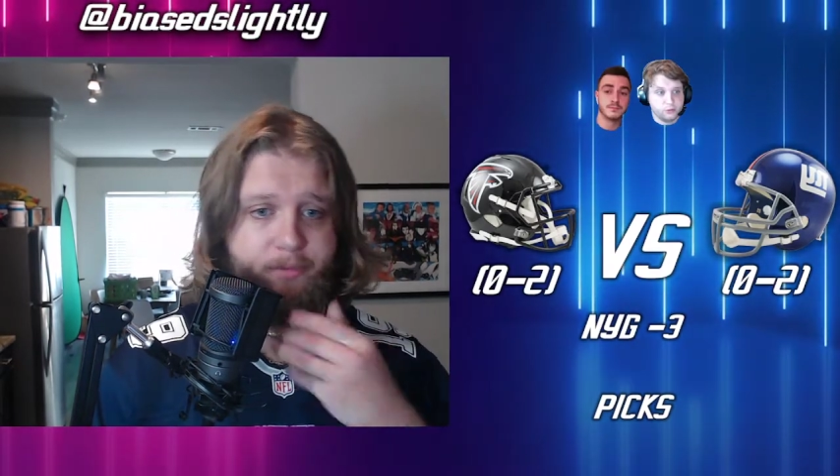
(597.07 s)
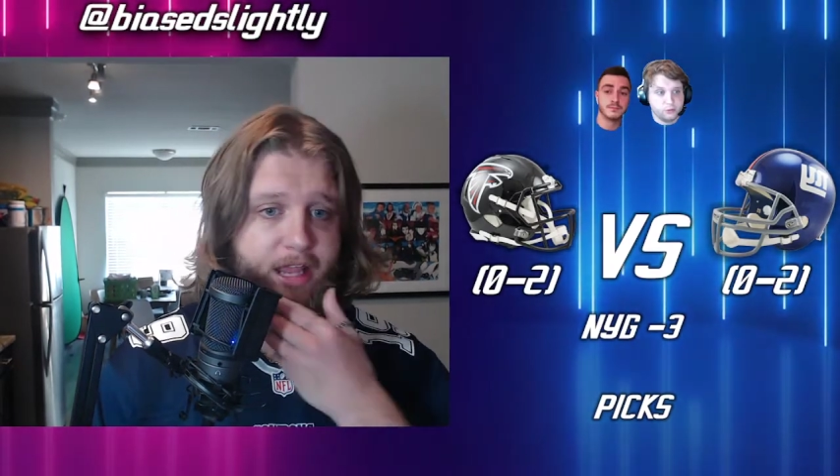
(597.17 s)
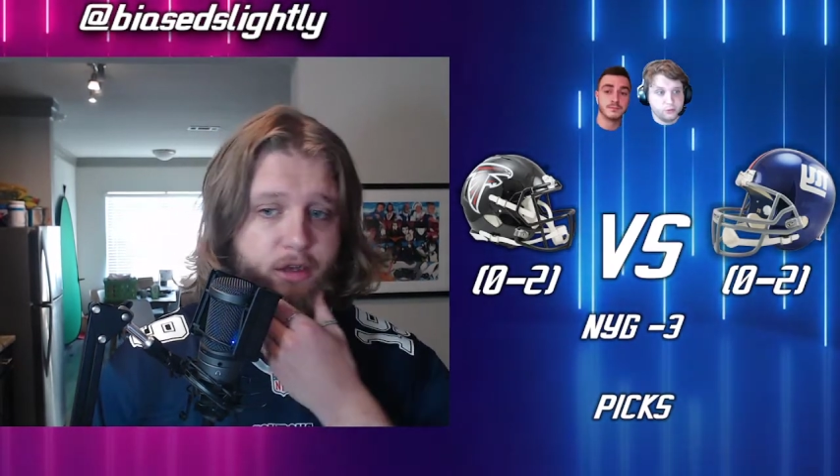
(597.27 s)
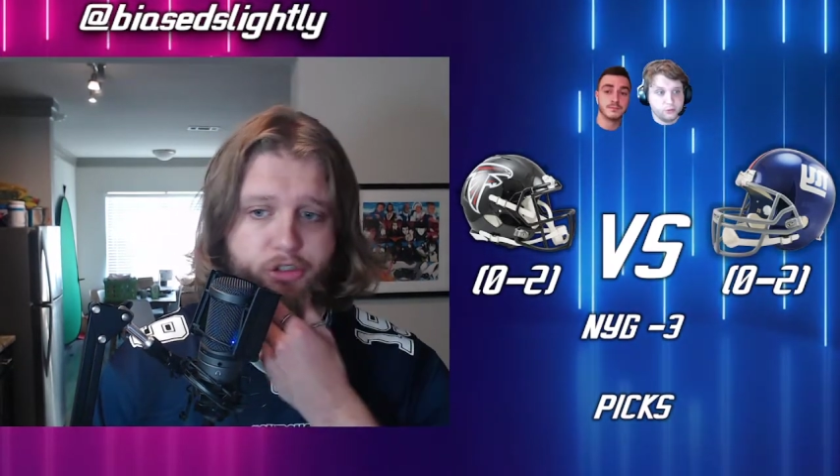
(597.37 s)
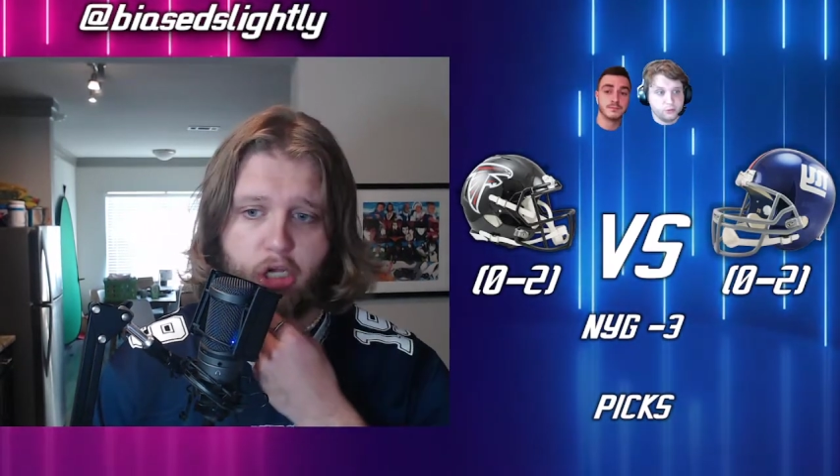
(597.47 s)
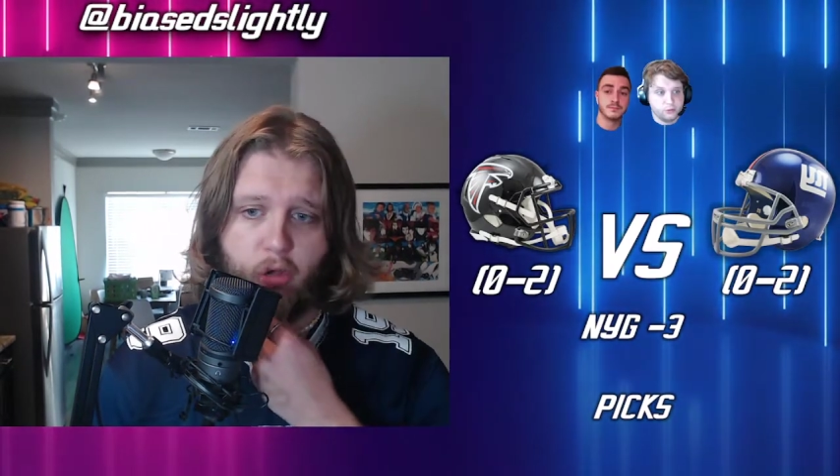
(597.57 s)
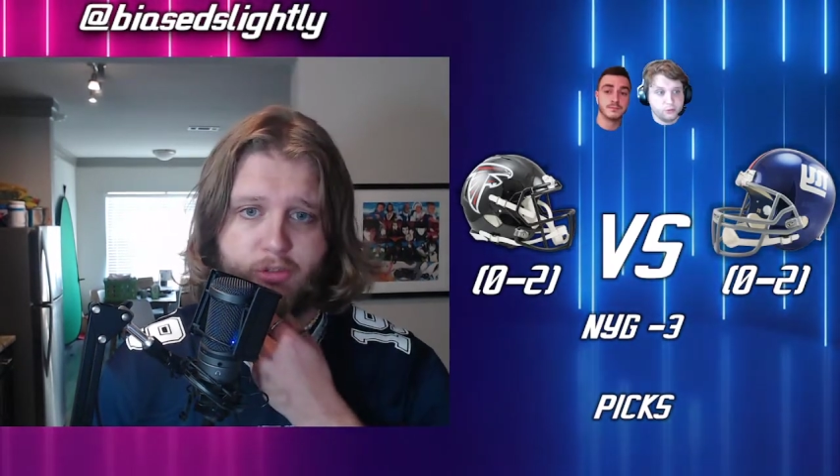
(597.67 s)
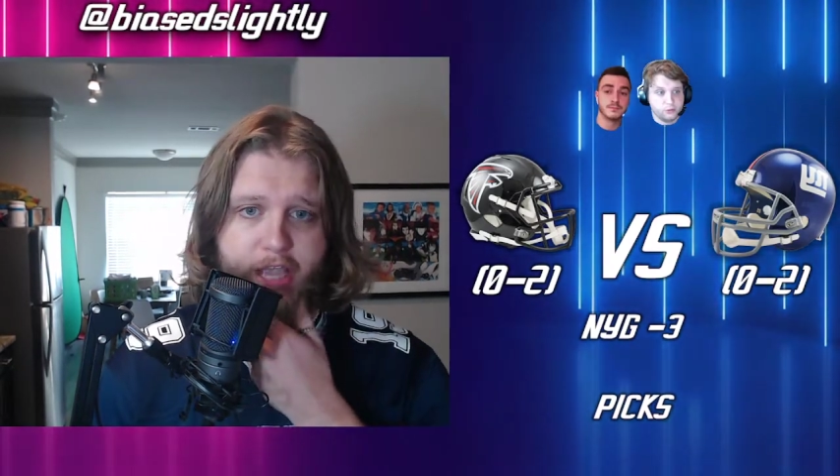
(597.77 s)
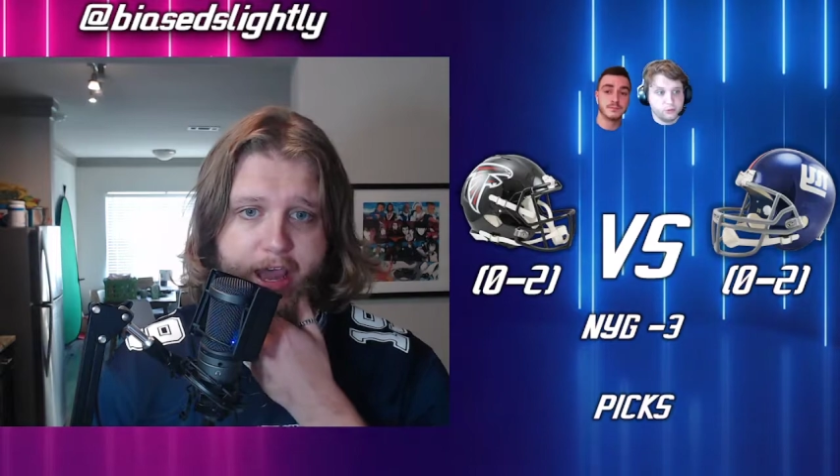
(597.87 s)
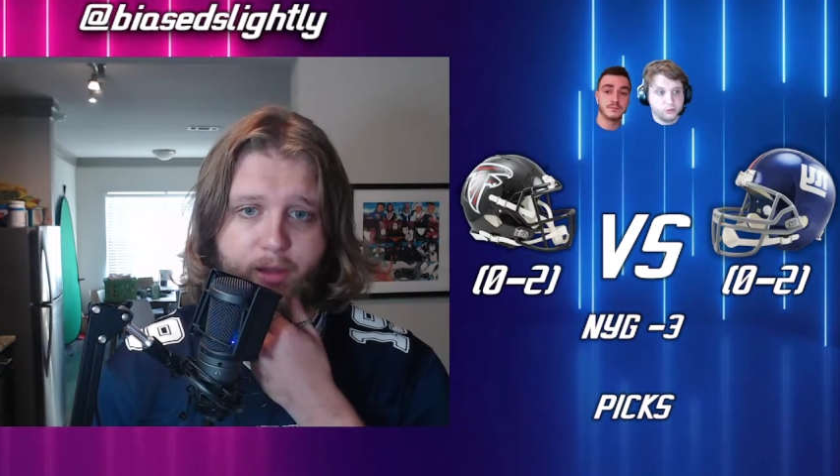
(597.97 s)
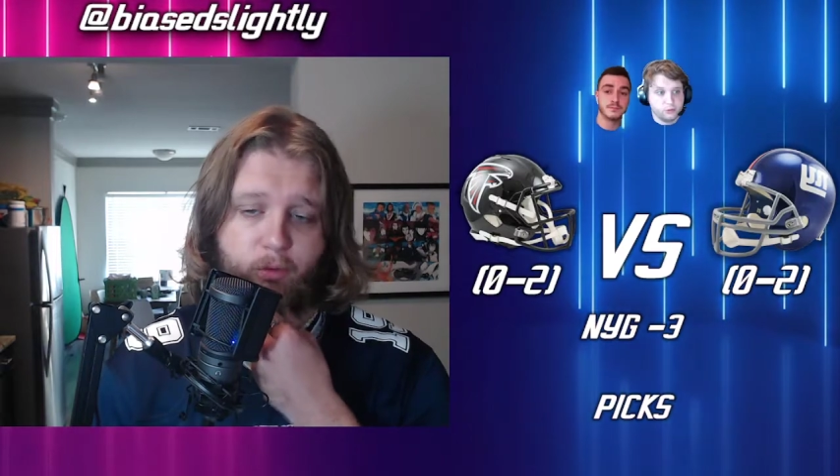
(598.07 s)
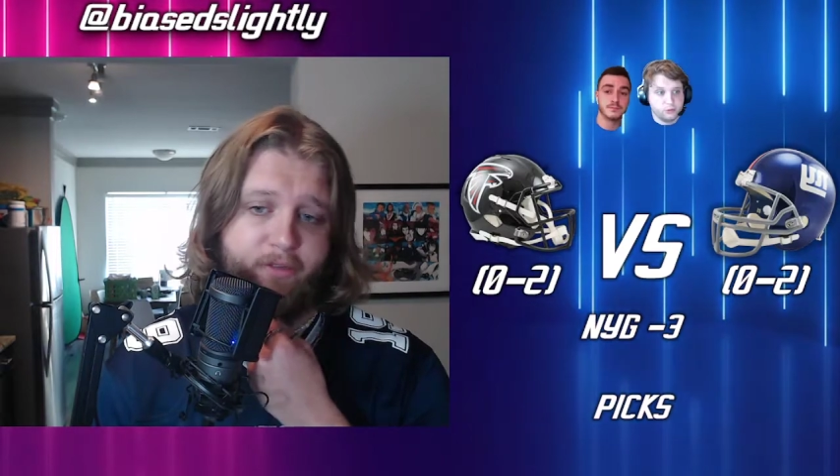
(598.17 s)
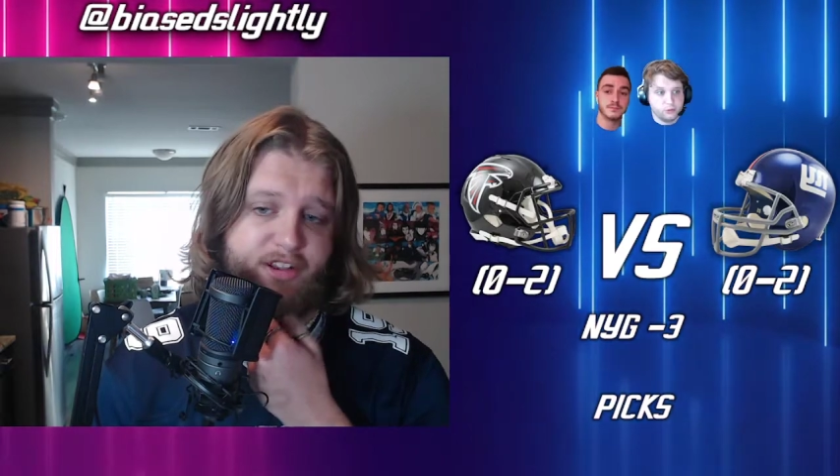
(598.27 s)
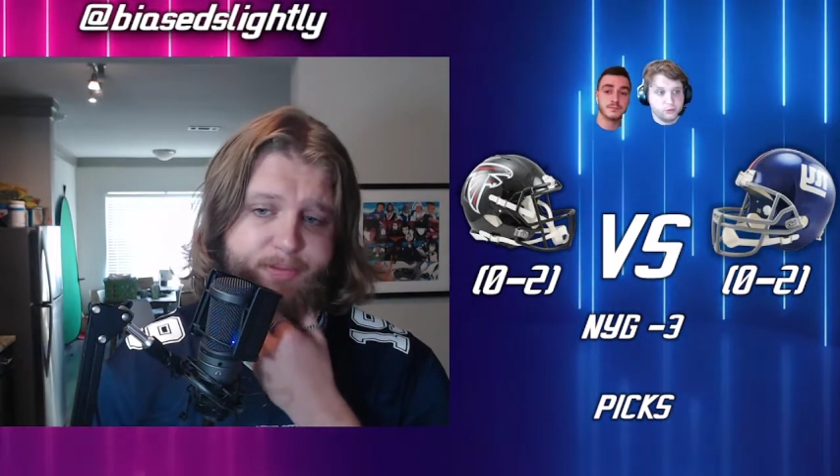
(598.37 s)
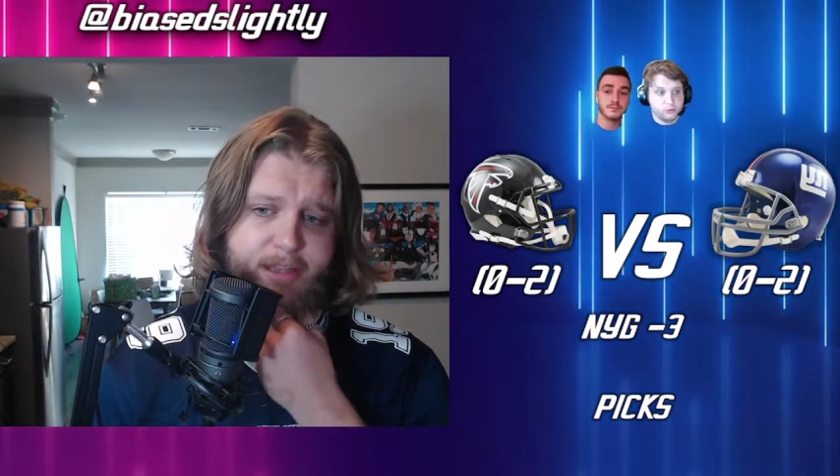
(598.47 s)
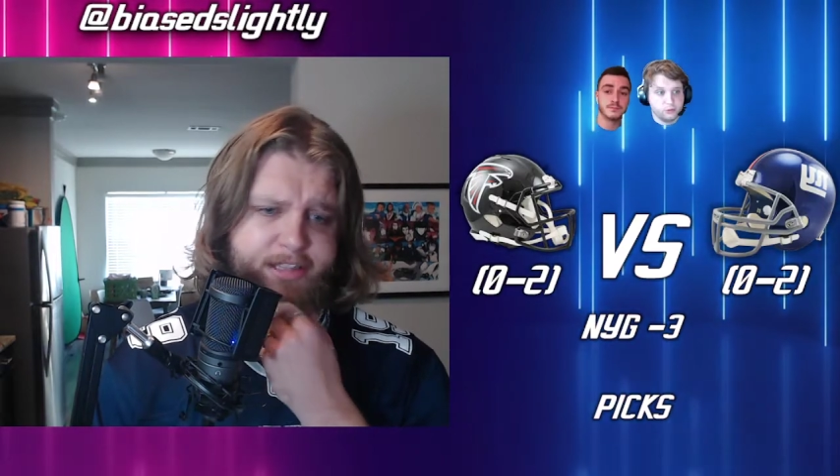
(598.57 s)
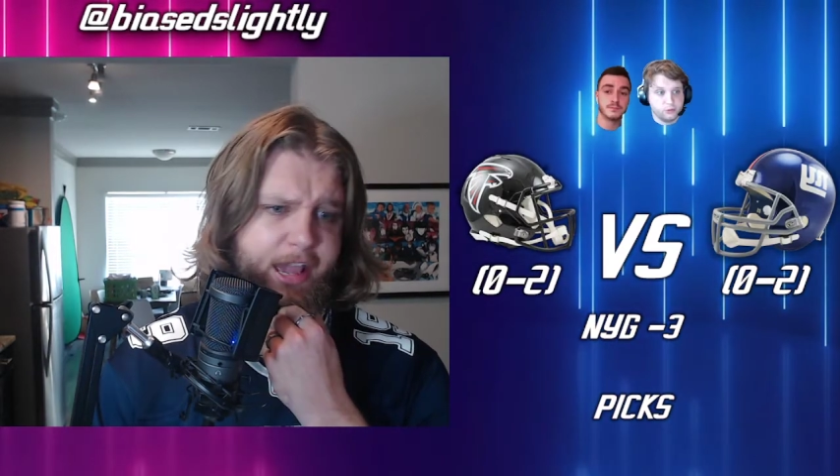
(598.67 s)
Daniel Jones had one of his best